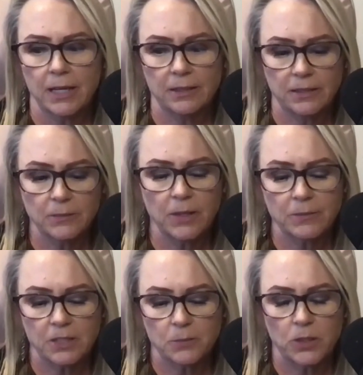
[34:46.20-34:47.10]

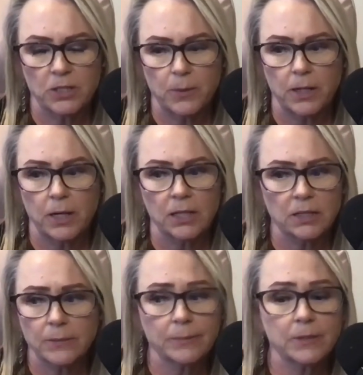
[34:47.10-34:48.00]
it's pretty spot on,
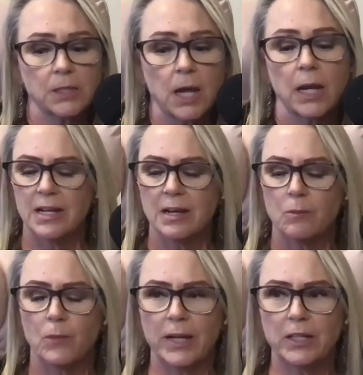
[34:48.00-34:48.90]
sometimes it's not.
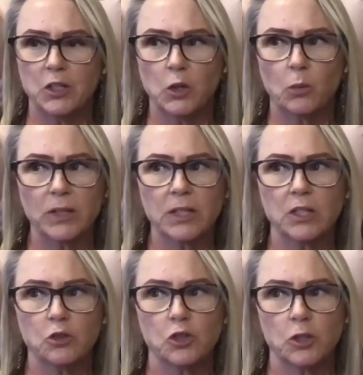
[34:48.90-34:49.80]
But, really
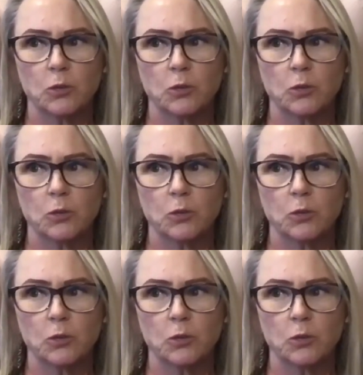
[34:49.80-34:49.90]
you should,